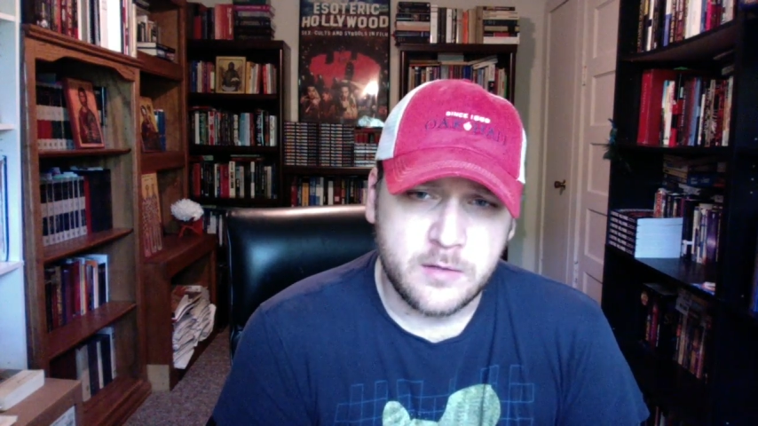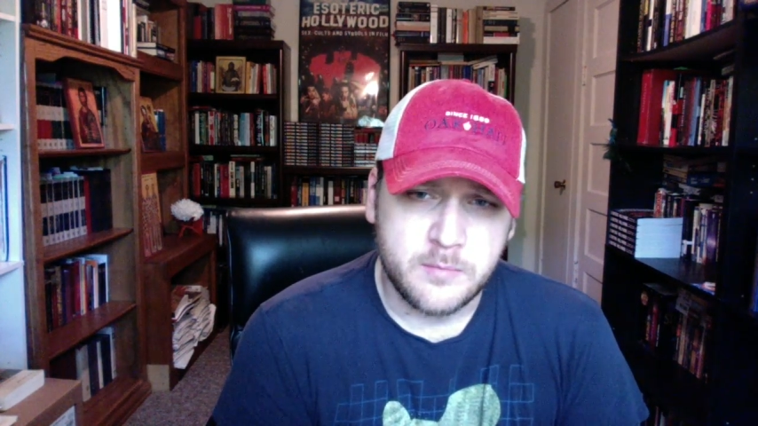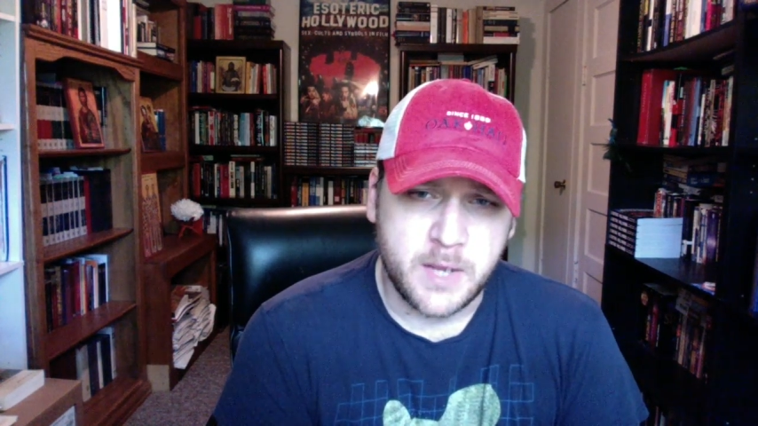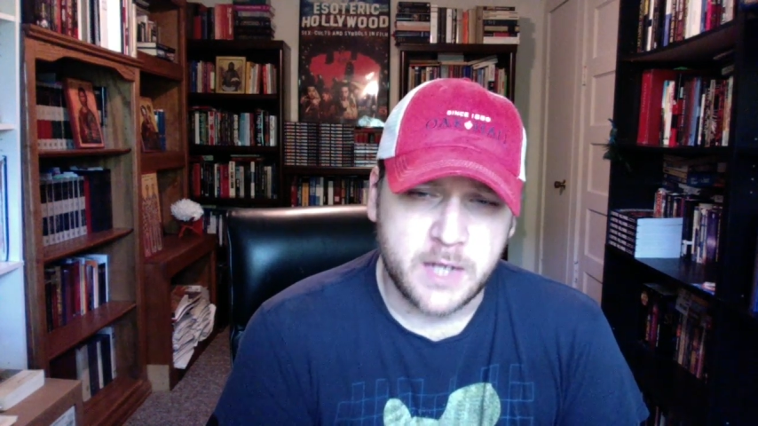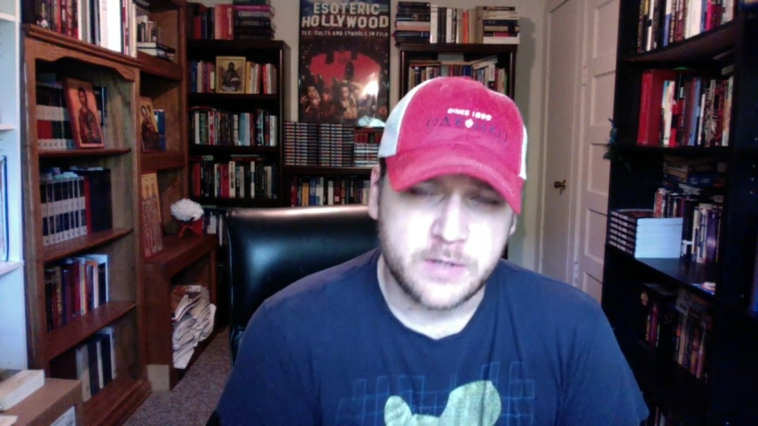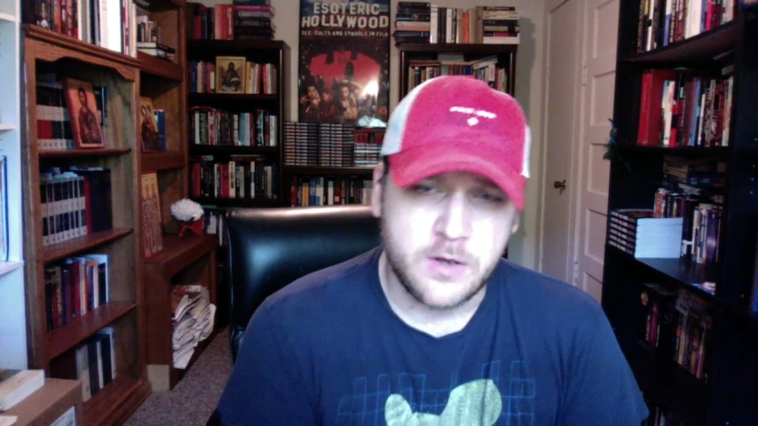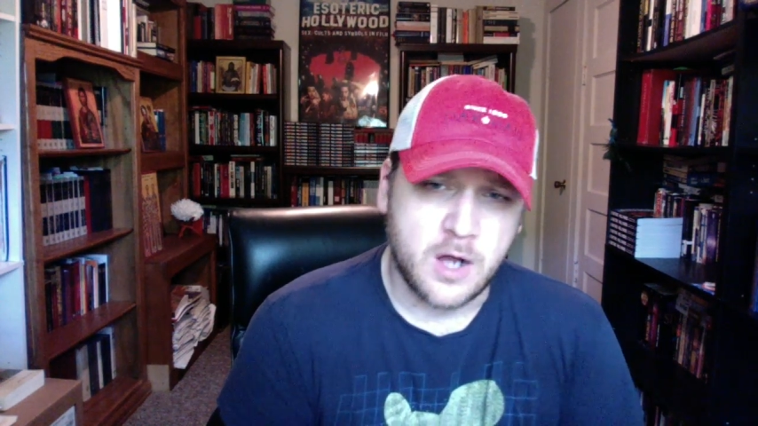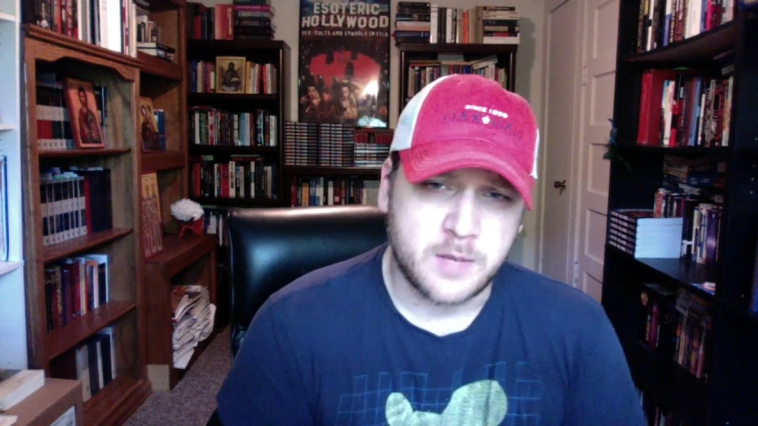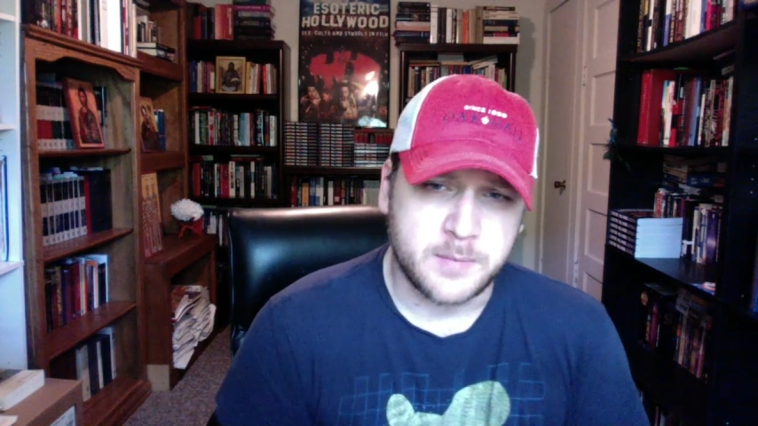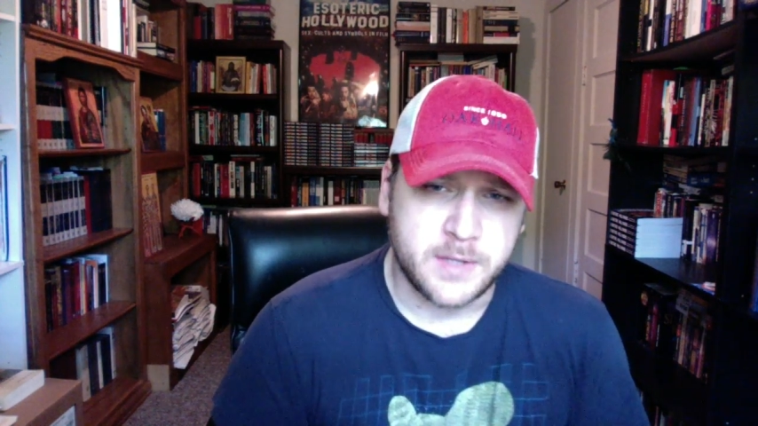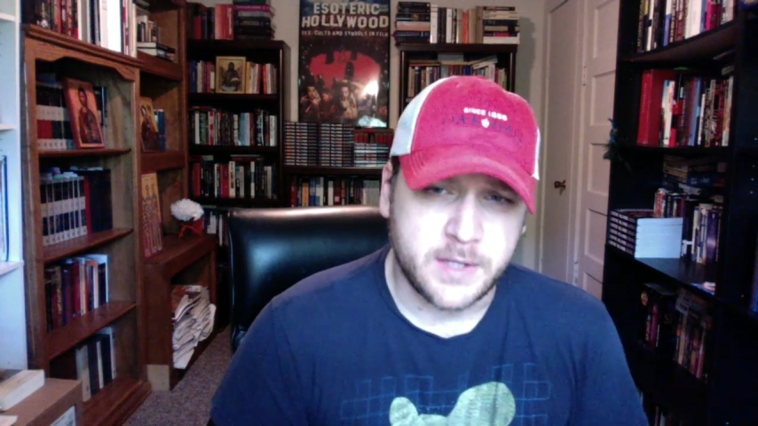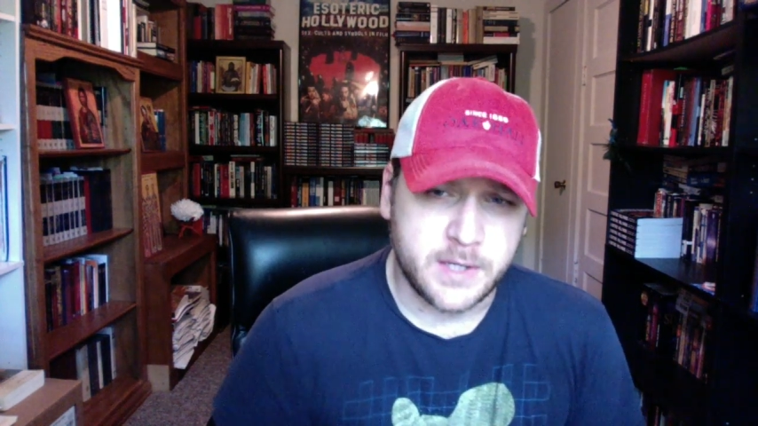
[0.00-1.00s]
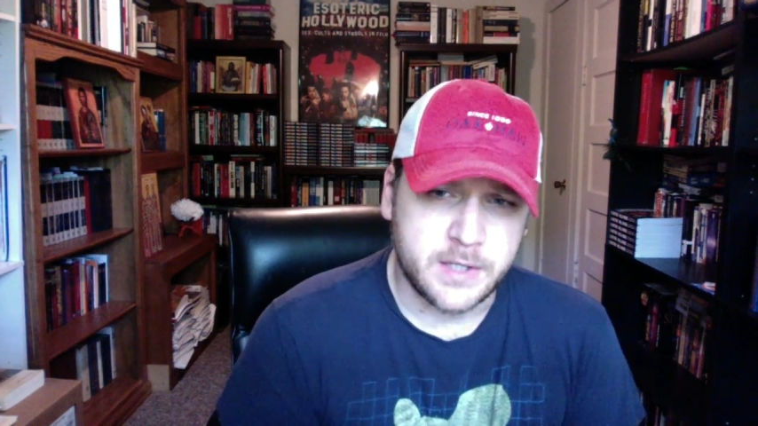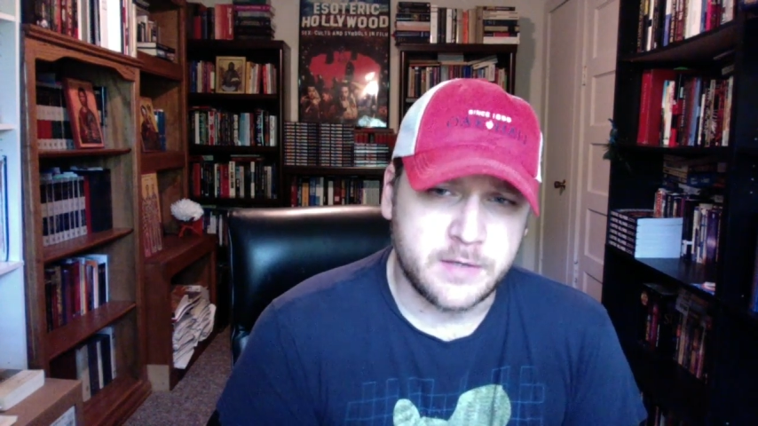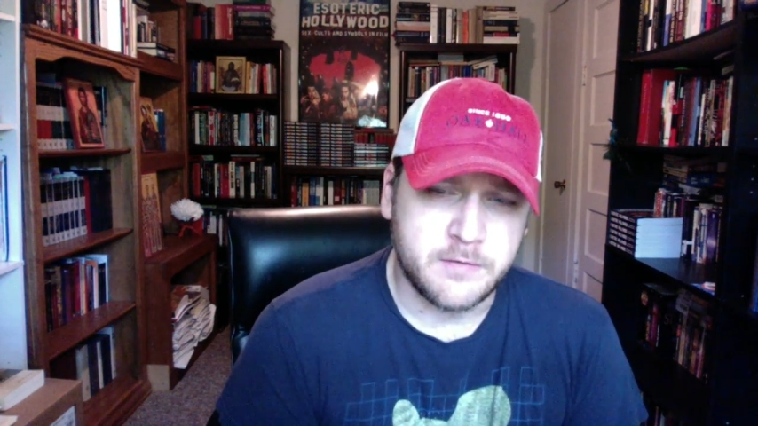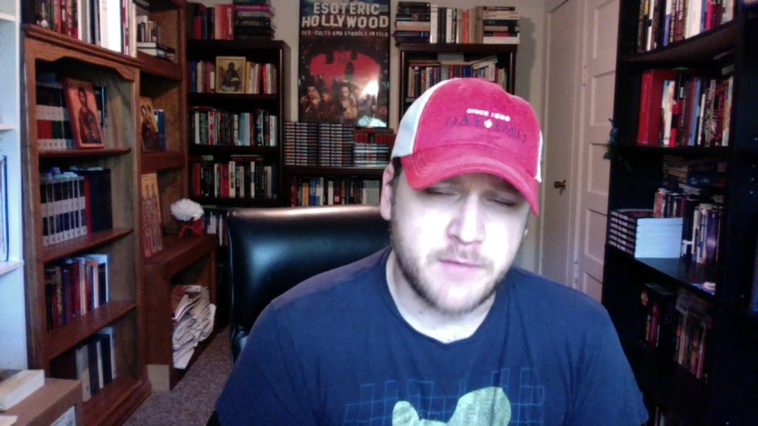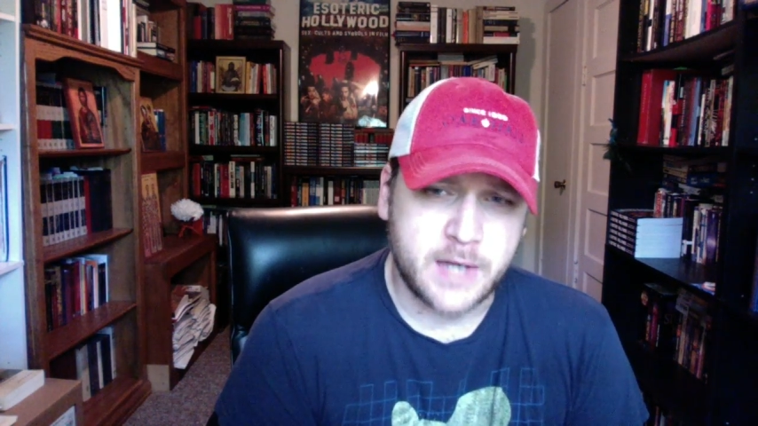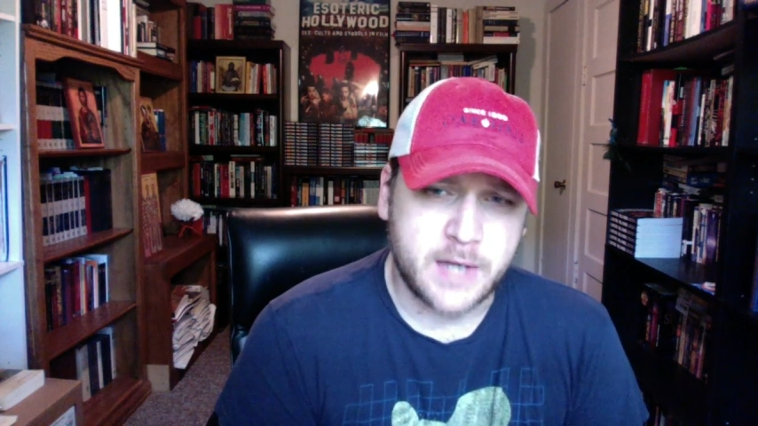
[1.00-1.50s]
made dogma in
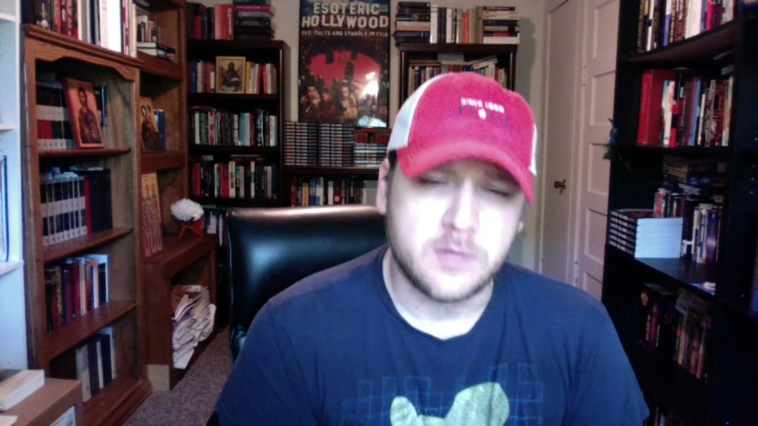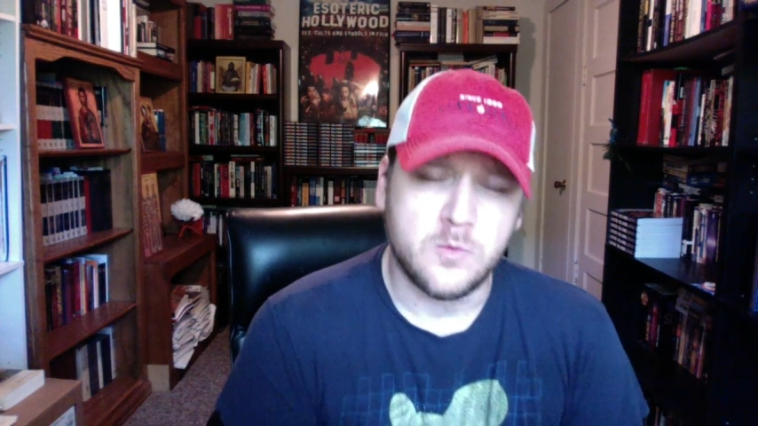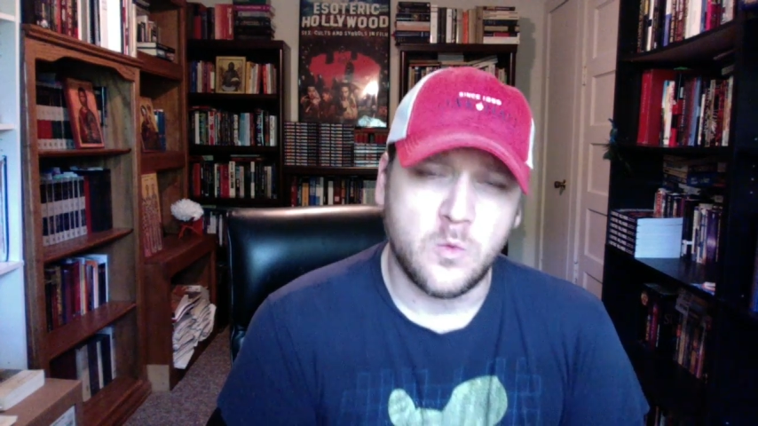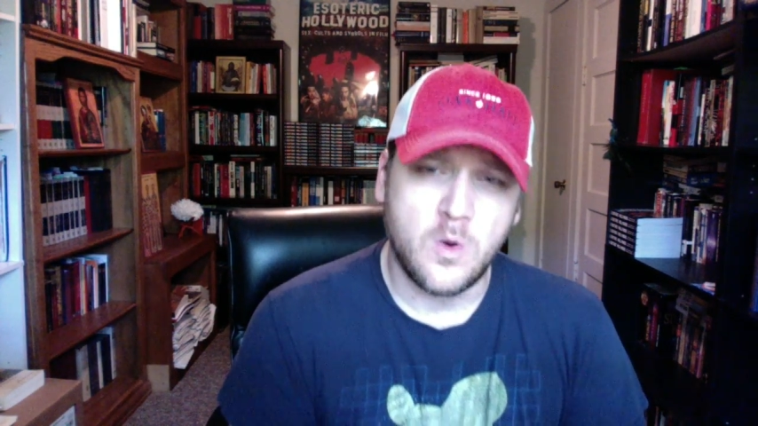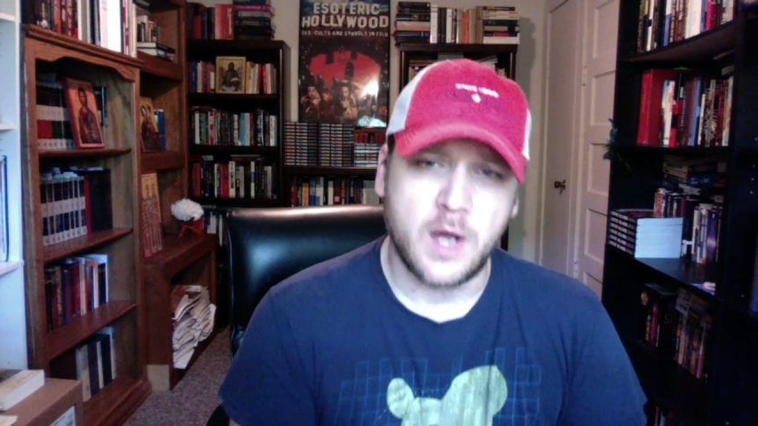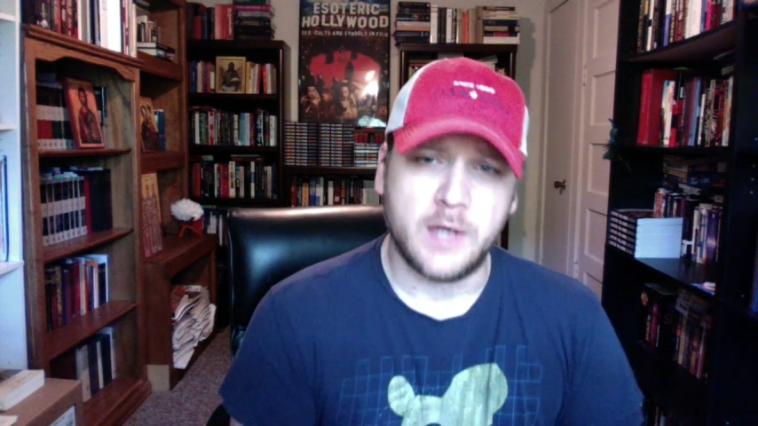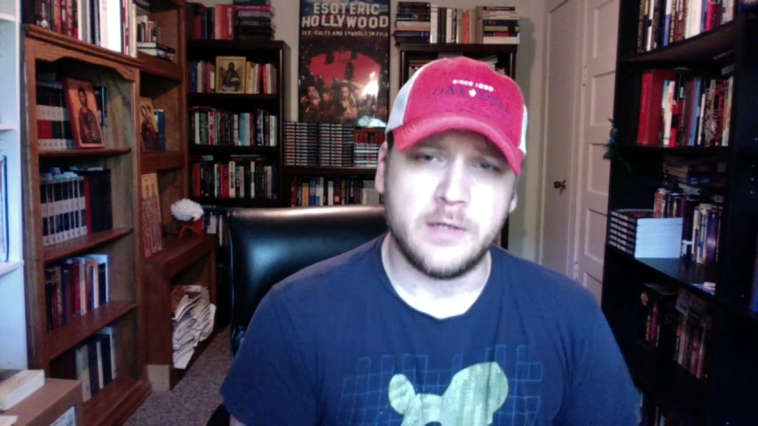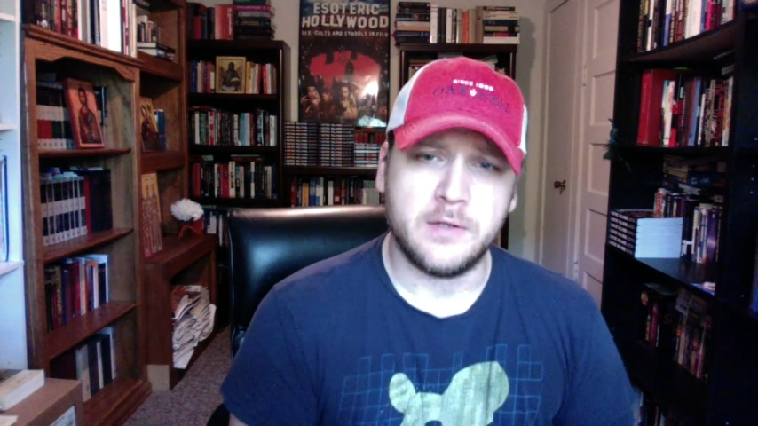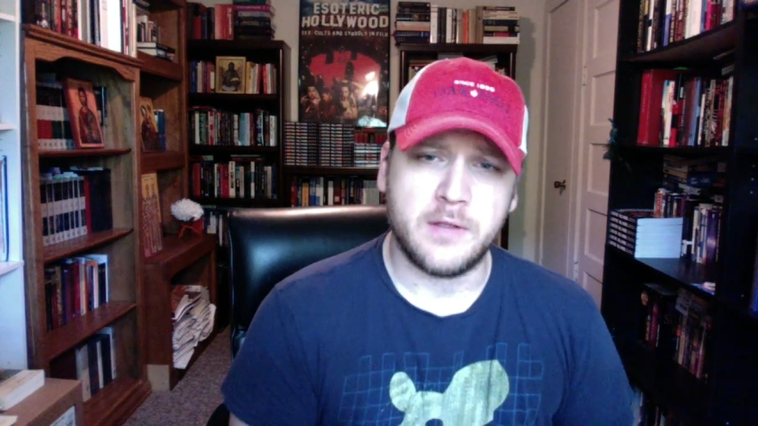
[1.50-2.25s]
Vatican one